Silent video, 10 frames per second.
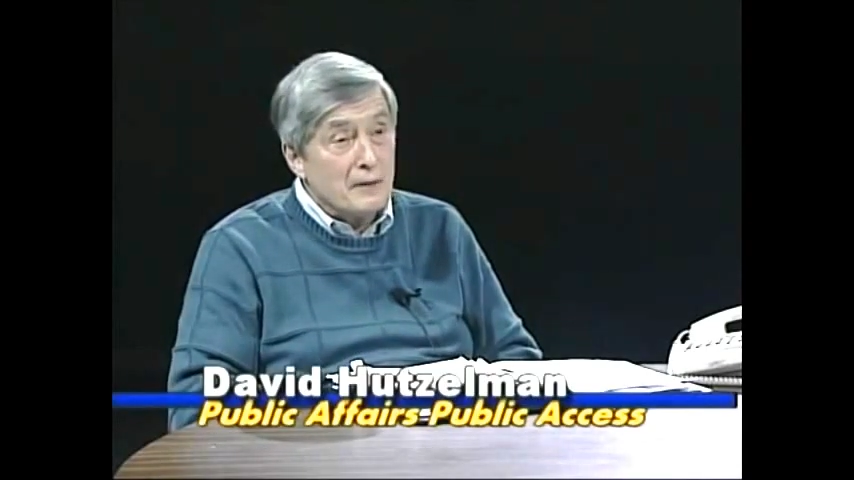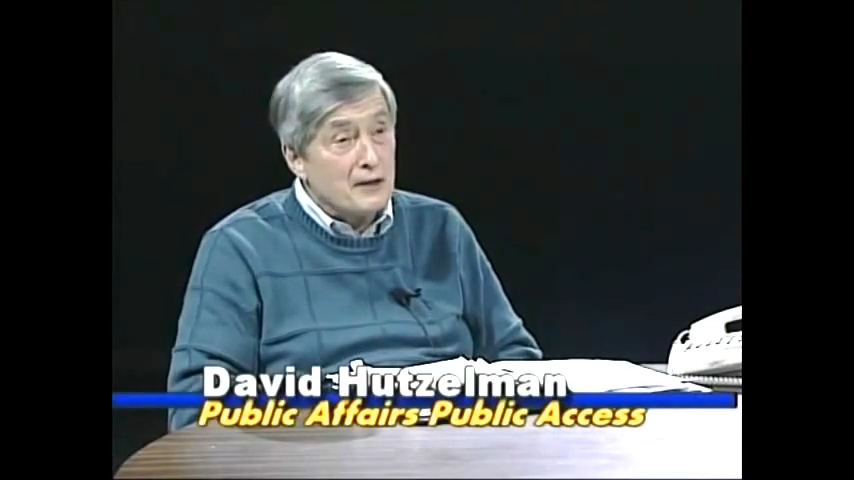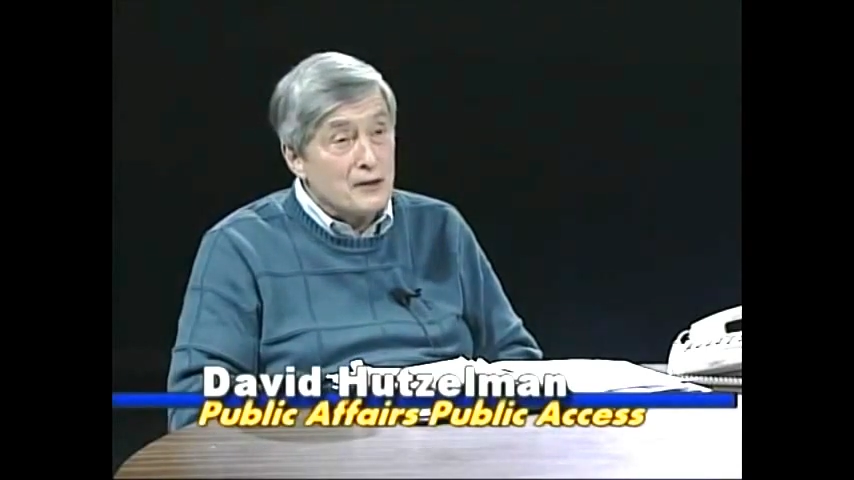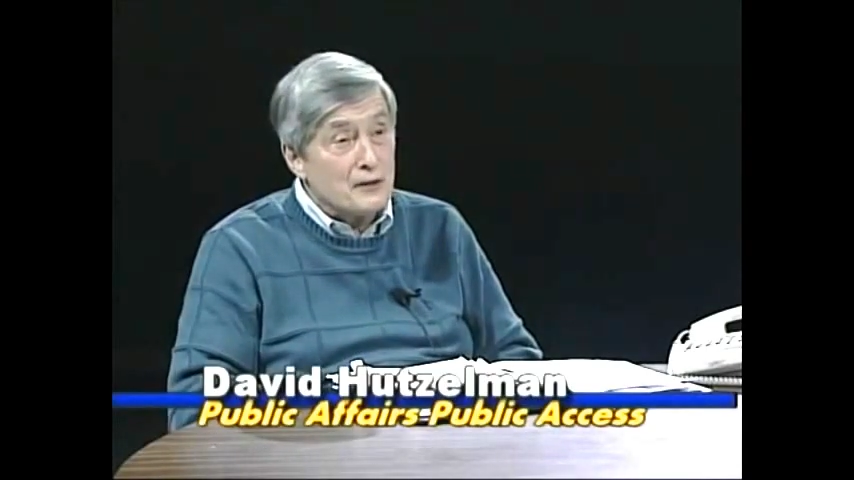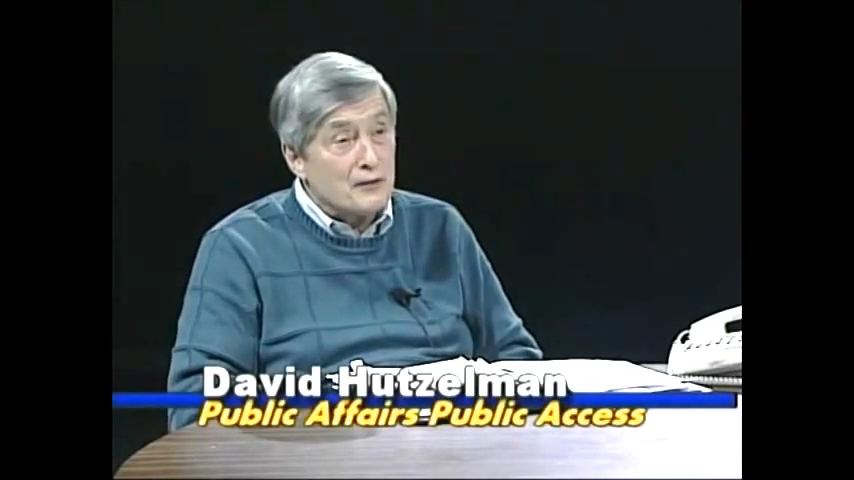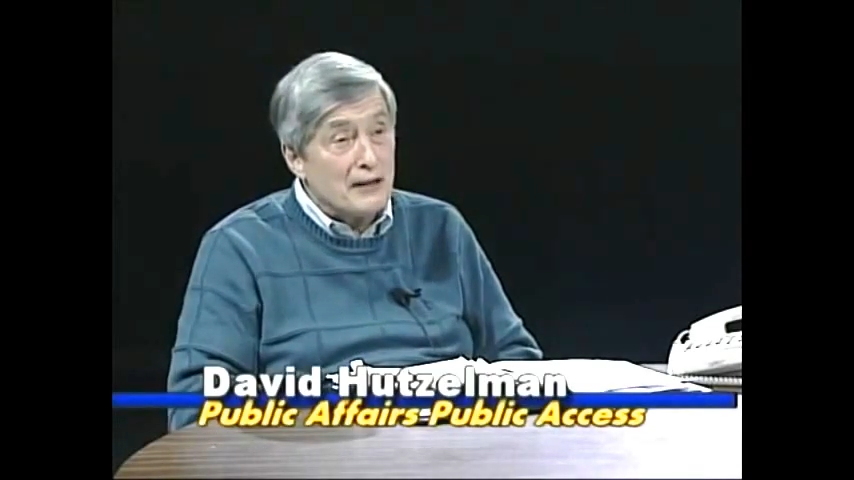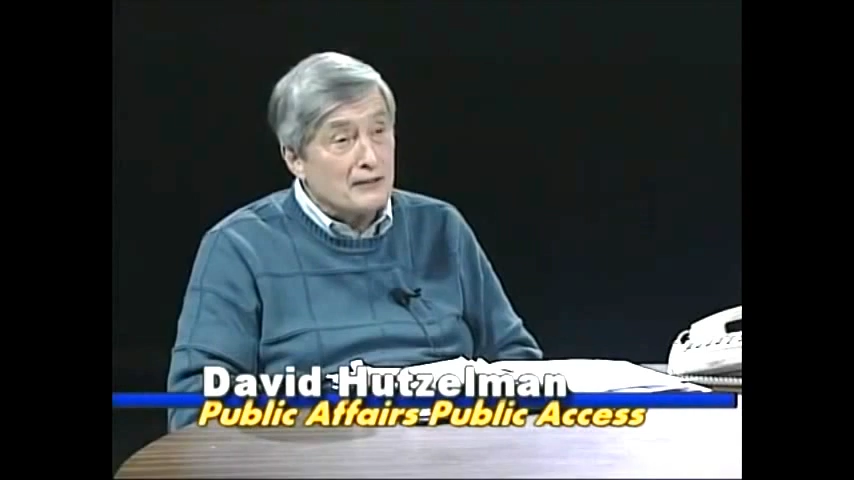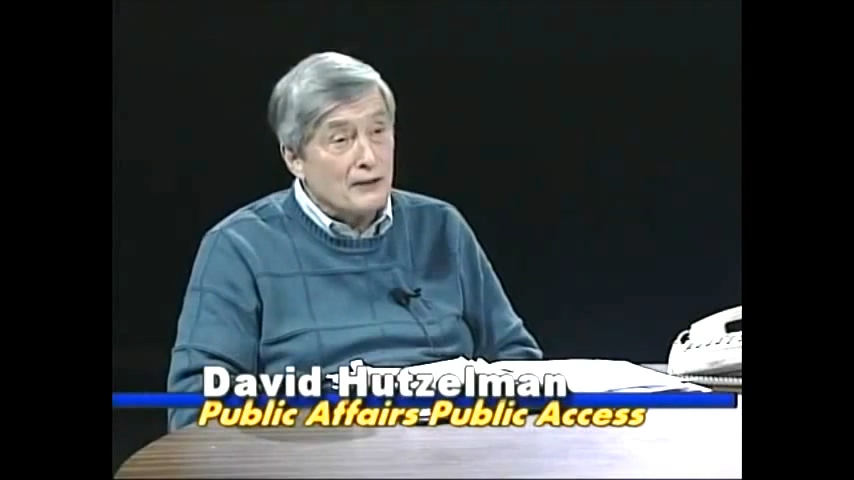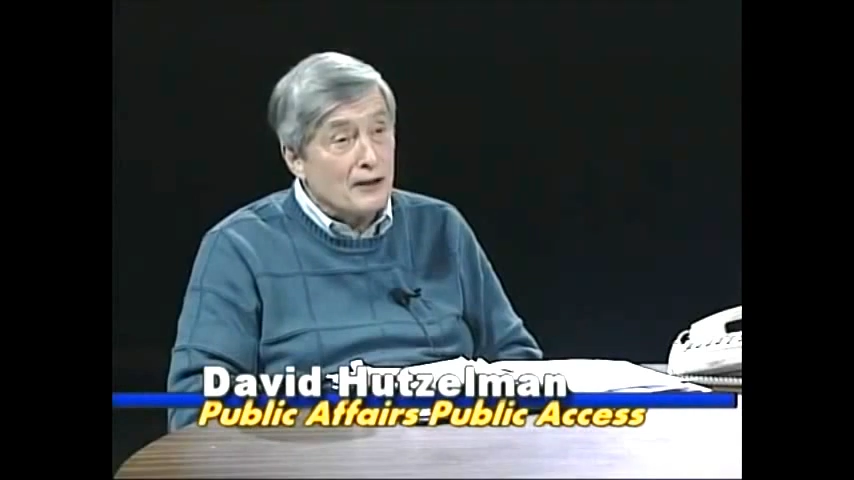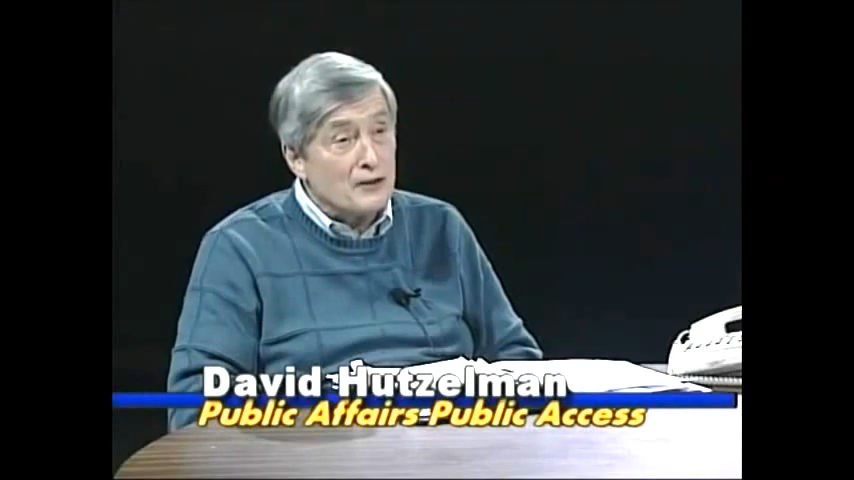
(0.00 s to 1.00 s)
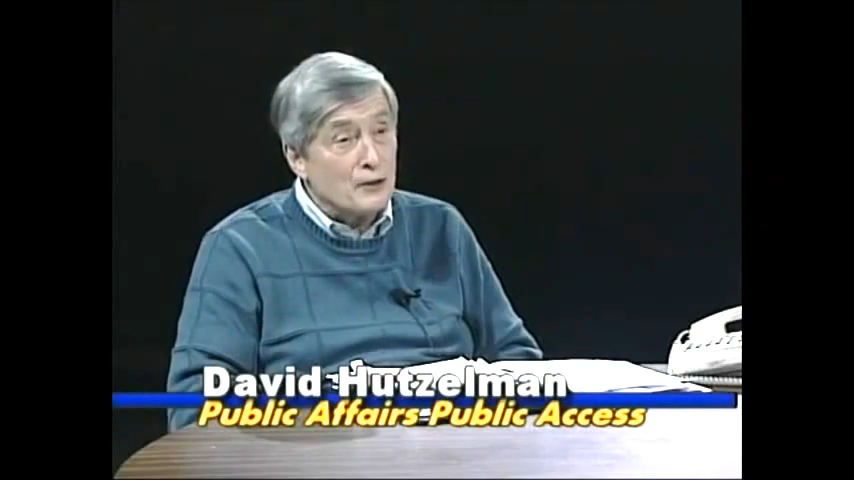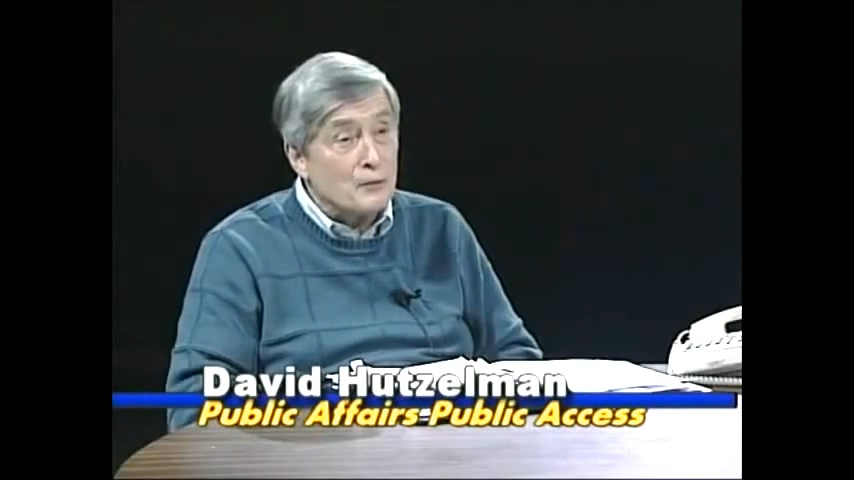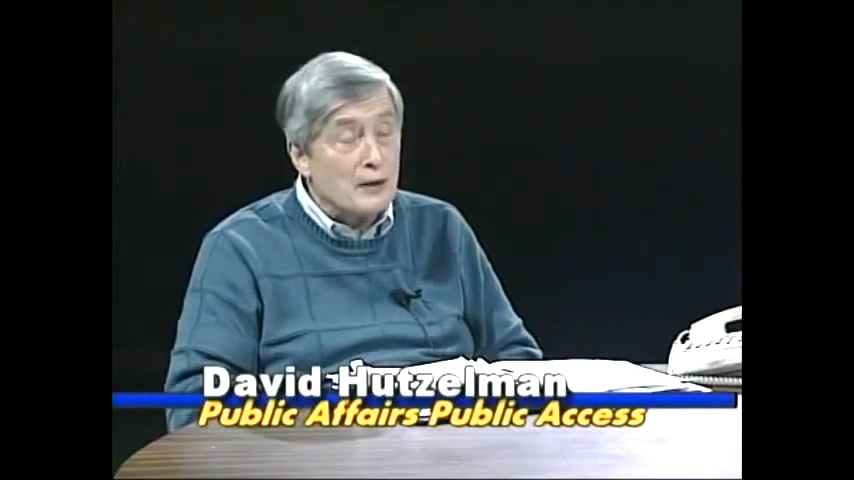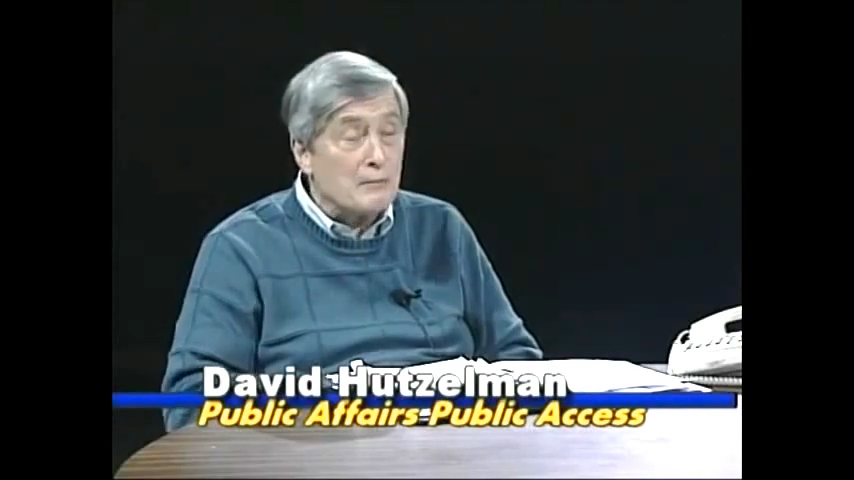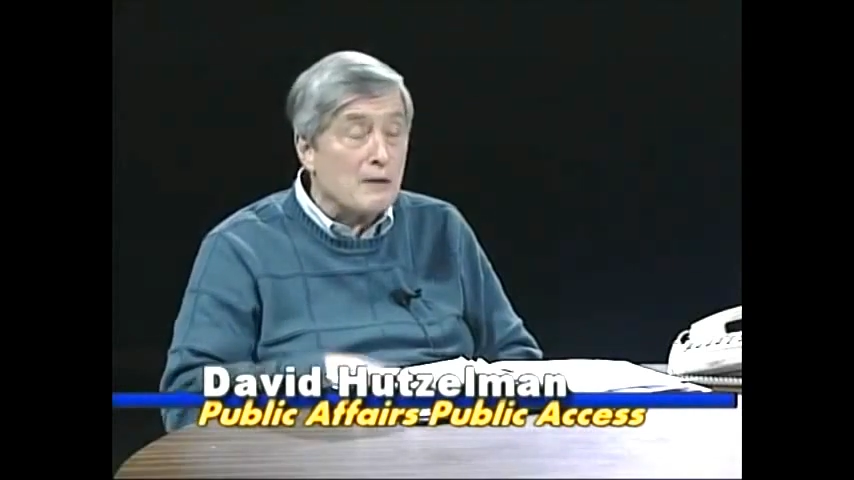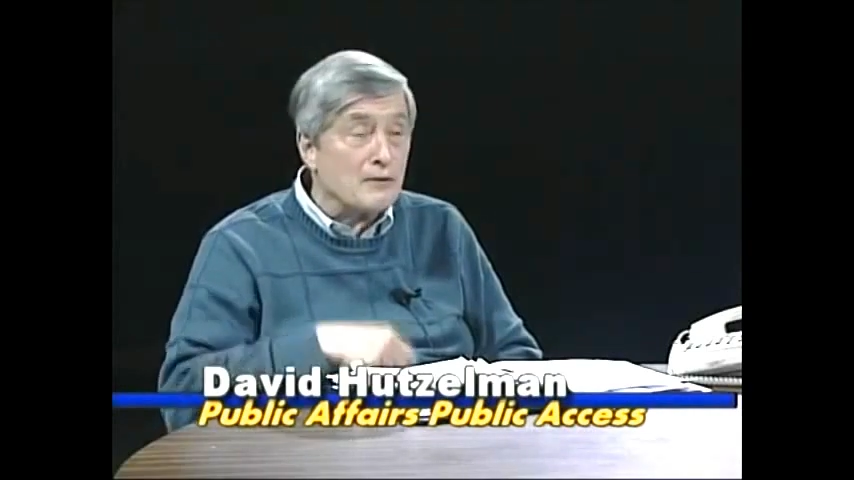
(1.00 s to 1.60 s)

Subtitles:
major technological problem?